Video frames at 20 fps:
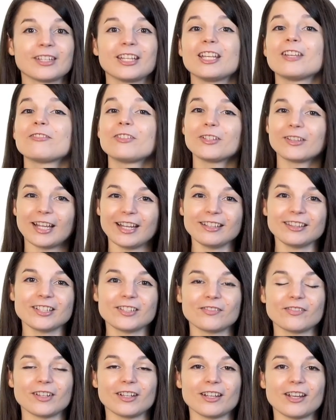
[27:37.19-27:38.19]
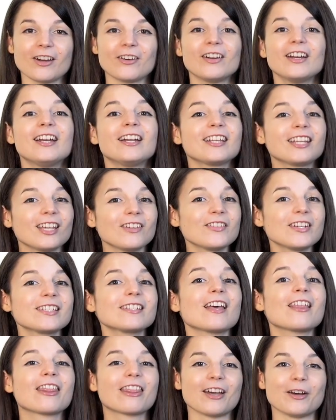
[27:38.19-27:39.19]
If you like this video, give us
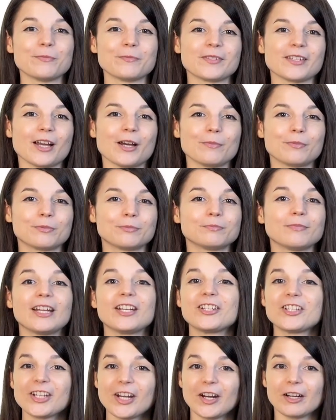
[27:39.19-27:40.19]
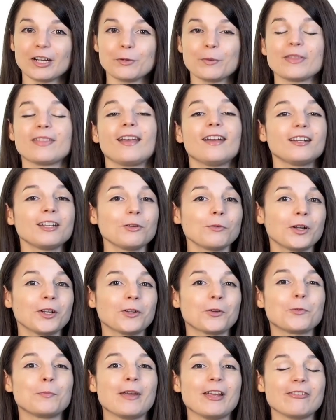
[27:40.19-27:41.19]
a thumbs up and share it with anyone
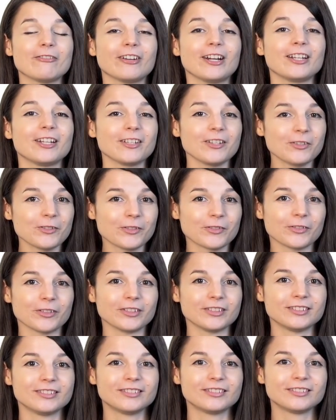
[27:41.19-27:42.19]
who may find it useful.